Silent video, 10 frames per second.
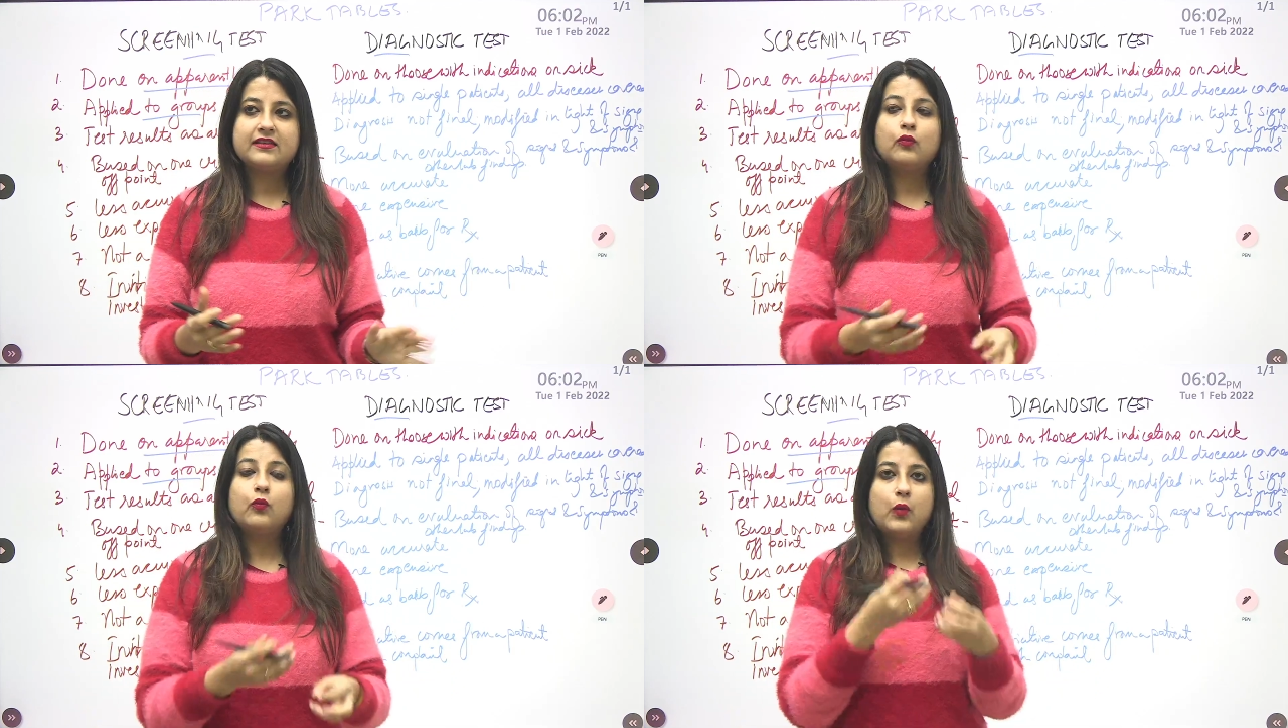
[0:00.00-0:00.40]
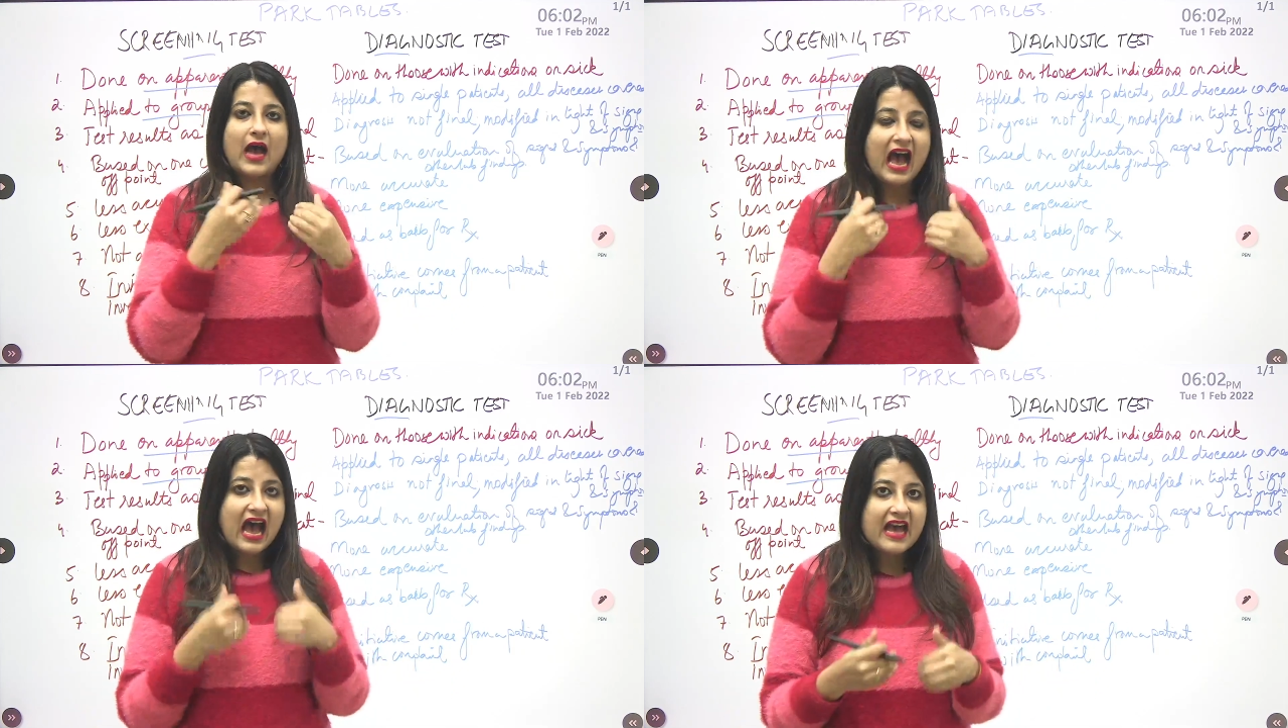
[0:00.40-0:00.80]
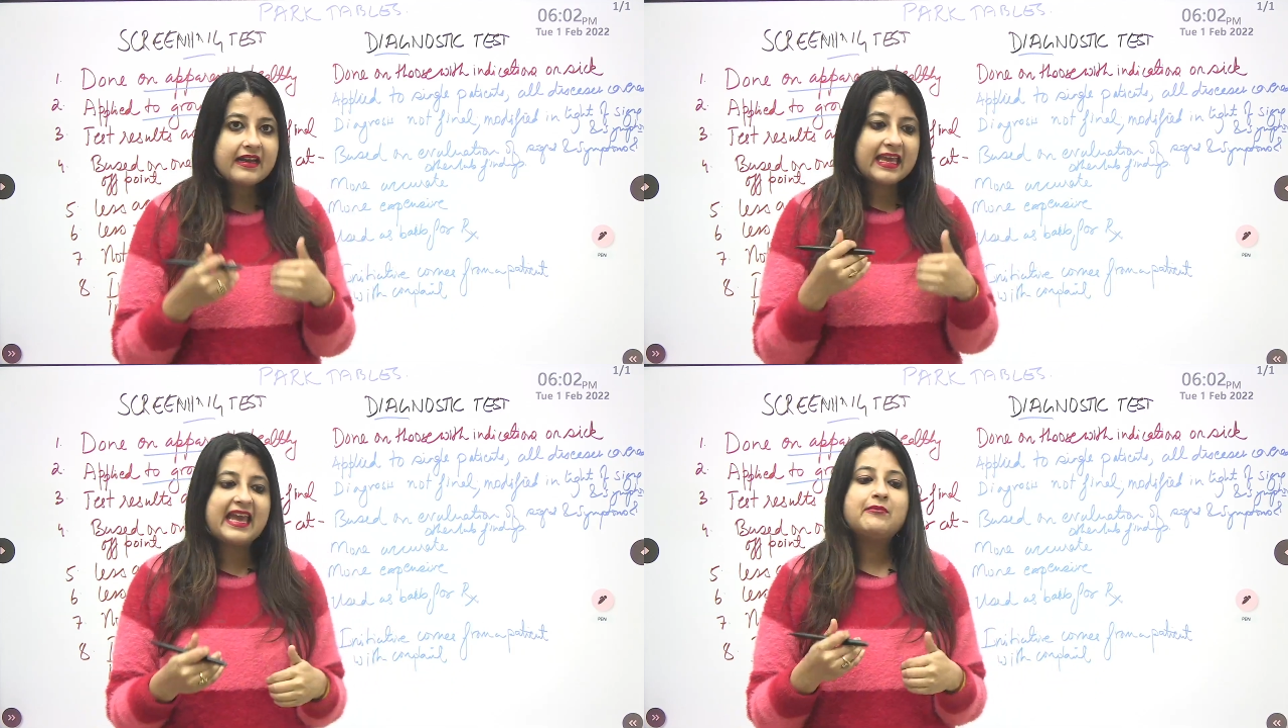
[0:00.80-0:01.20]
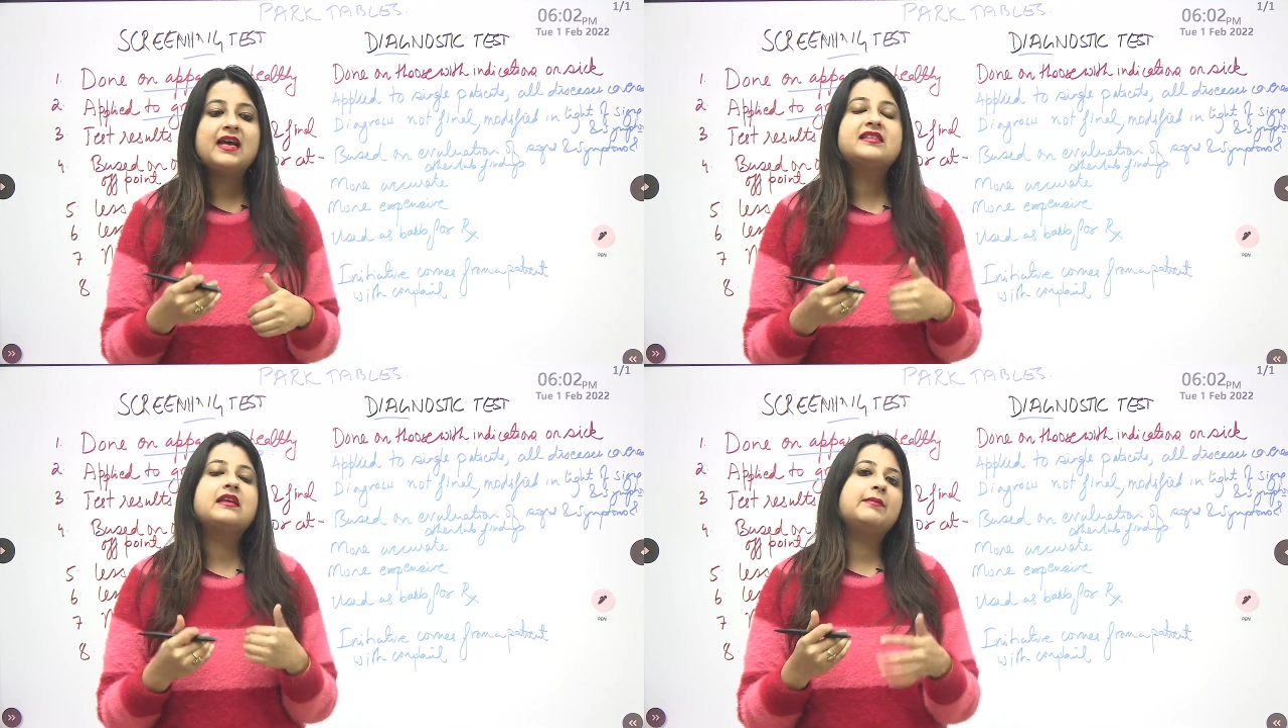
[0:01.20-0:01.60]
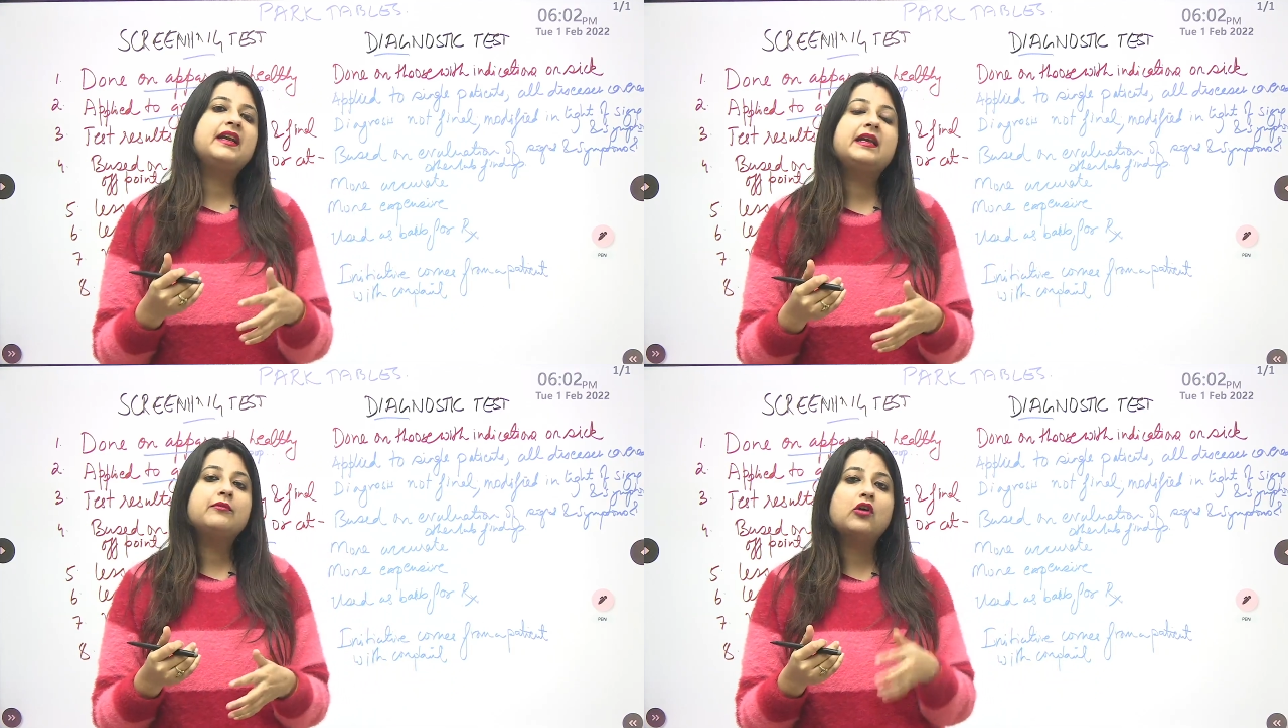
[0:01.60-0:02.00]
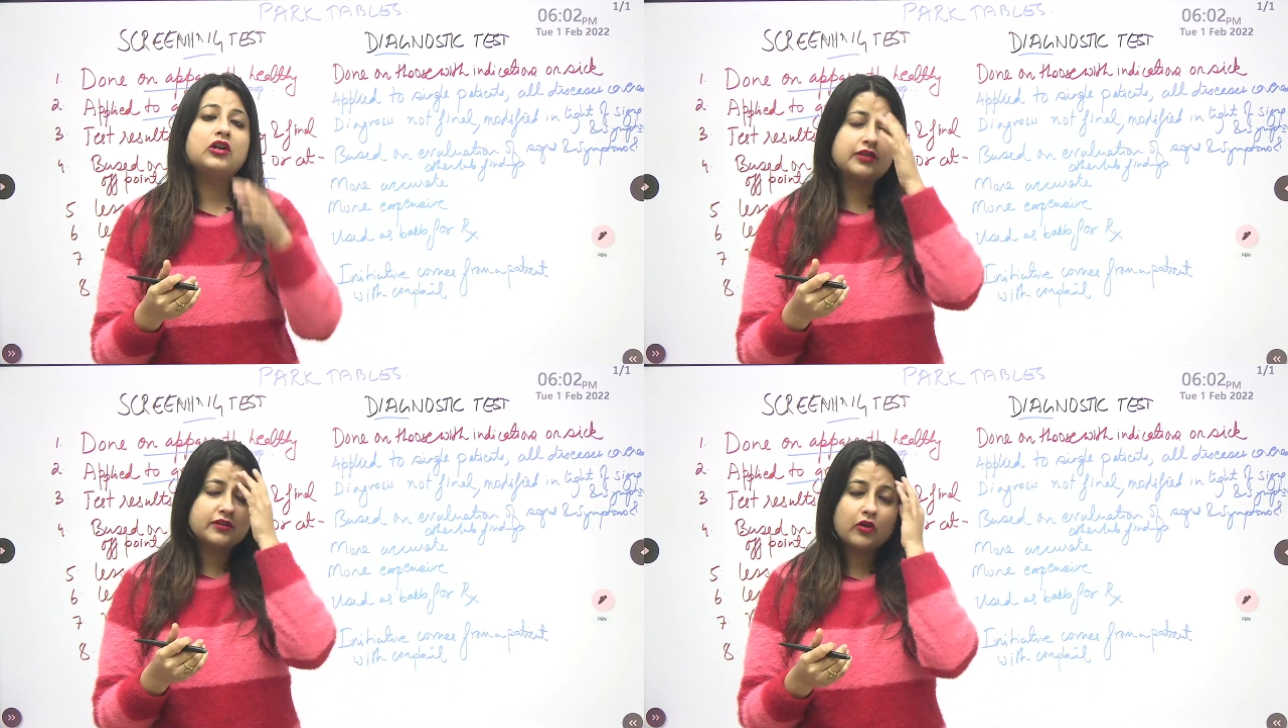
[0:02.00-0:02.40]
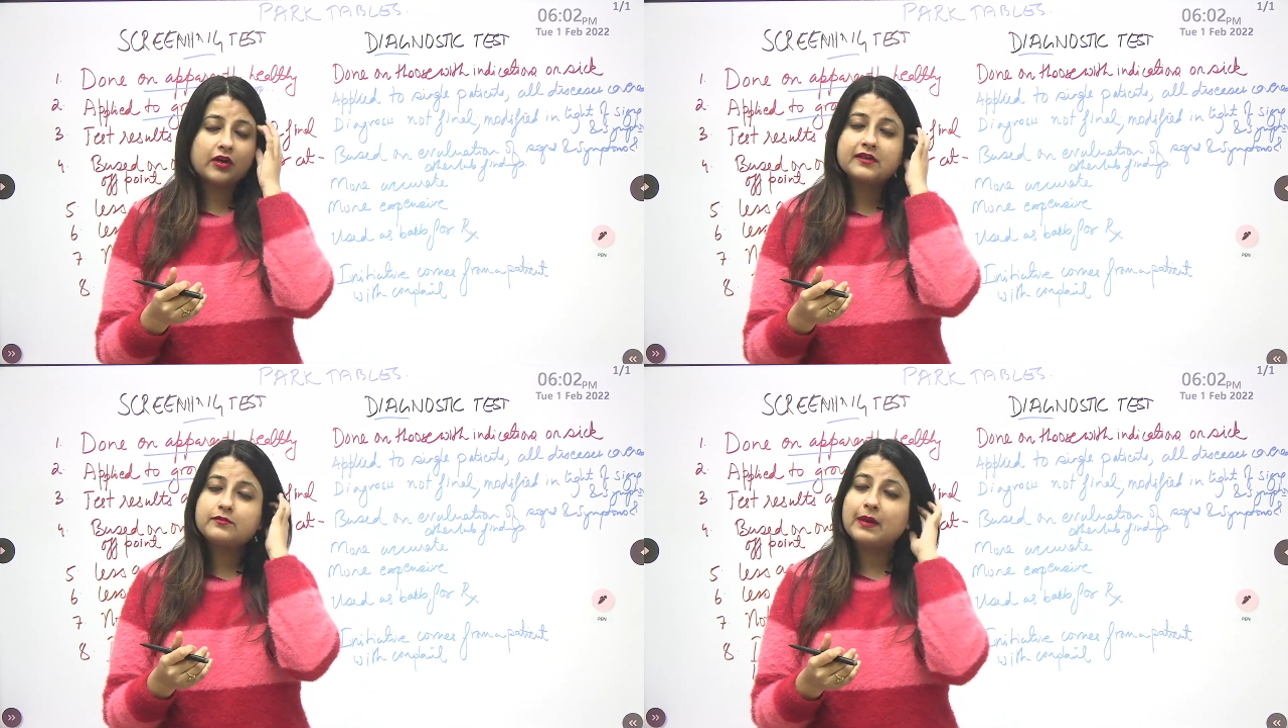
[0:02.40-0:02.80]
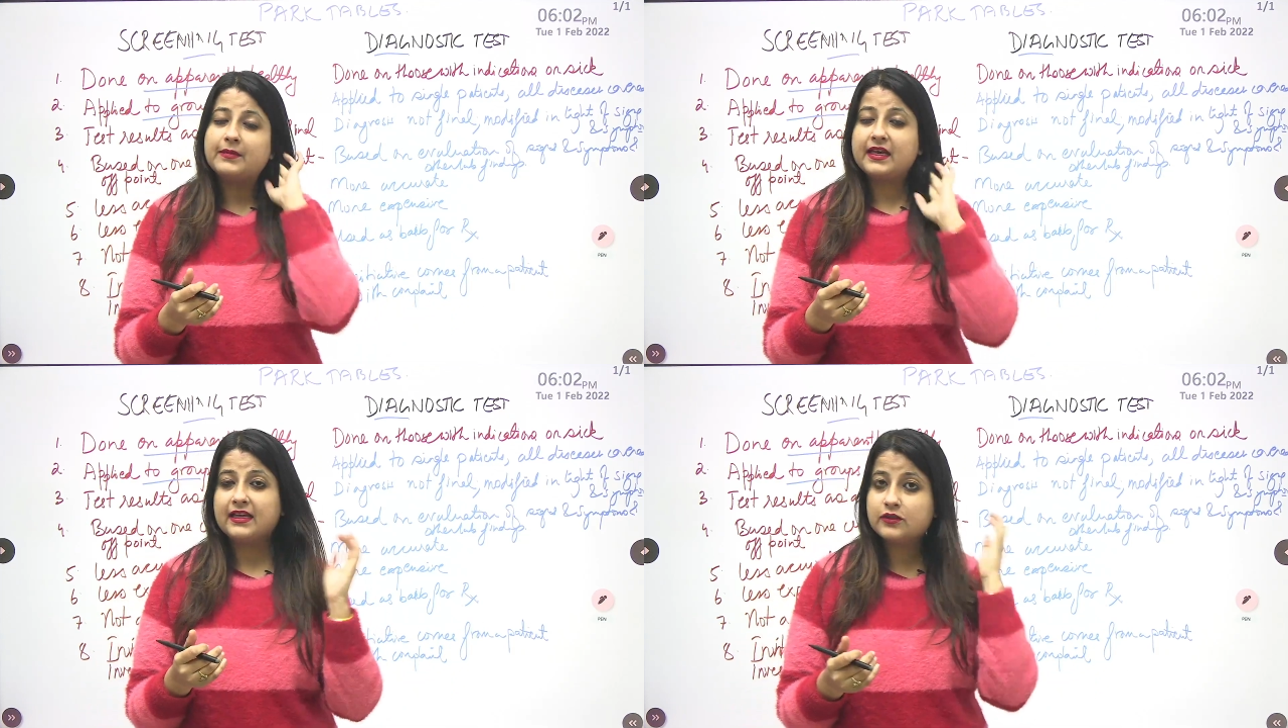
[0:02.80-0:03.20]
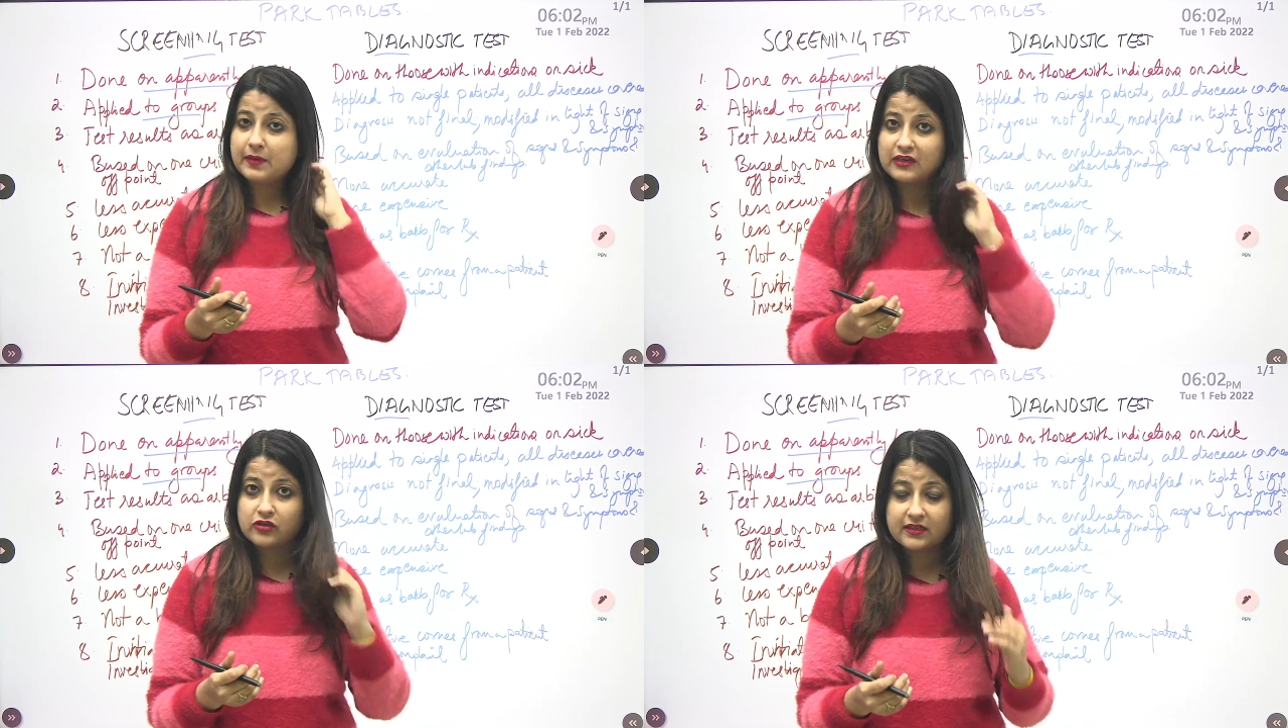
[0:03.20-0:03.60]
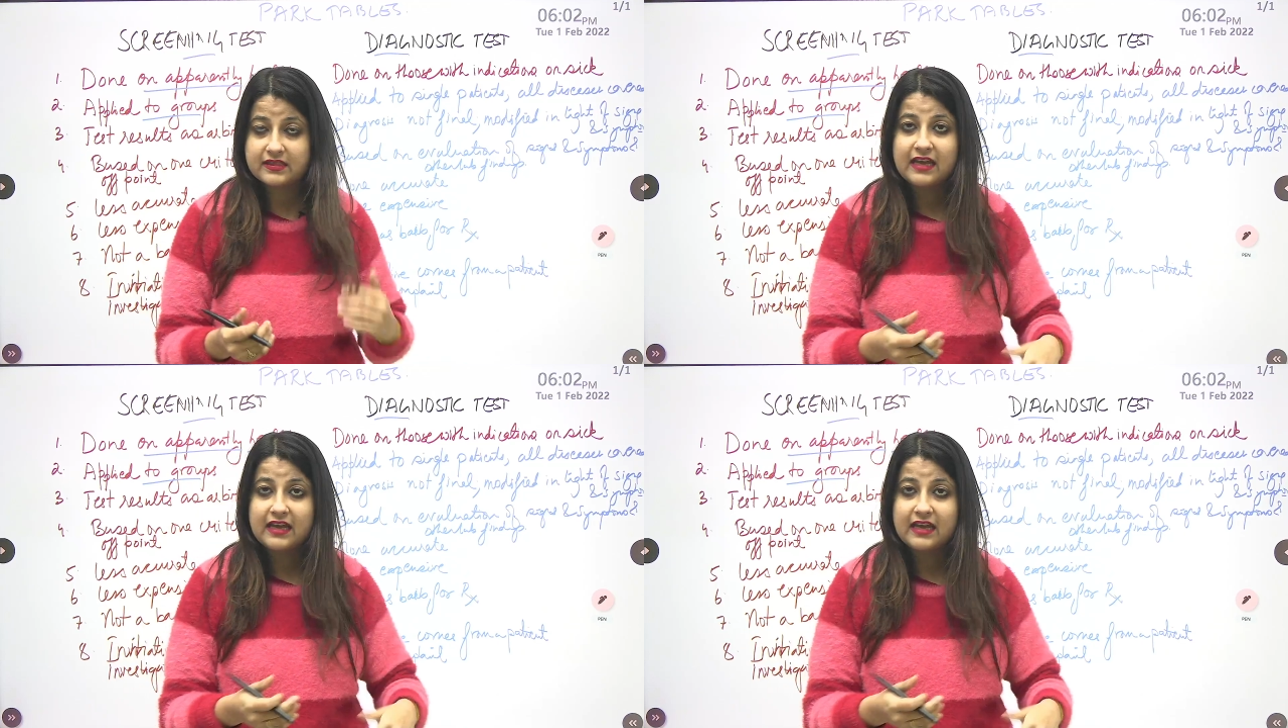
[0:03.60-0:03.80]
So our aim as epidemiologists or as public health specialists